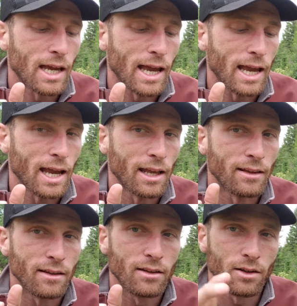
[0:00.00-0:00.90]

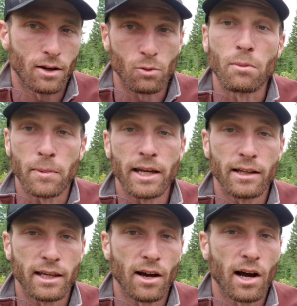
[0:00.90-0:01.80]
and it will
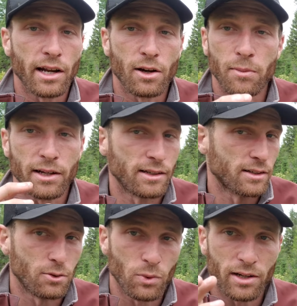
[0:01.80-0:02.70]
peak the audio because
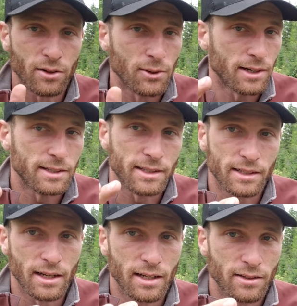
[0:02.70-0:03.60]
of the wind noise
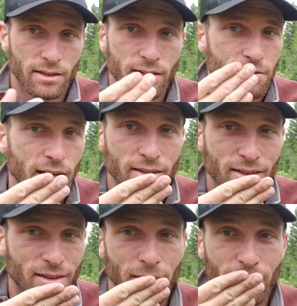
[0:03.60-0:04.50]
and, and the fact
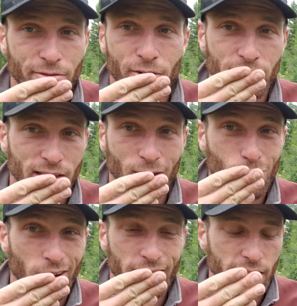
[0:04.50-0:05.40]
that the microphone is like
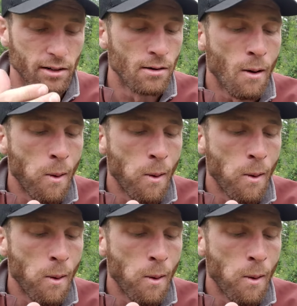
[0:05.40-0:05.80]
right here.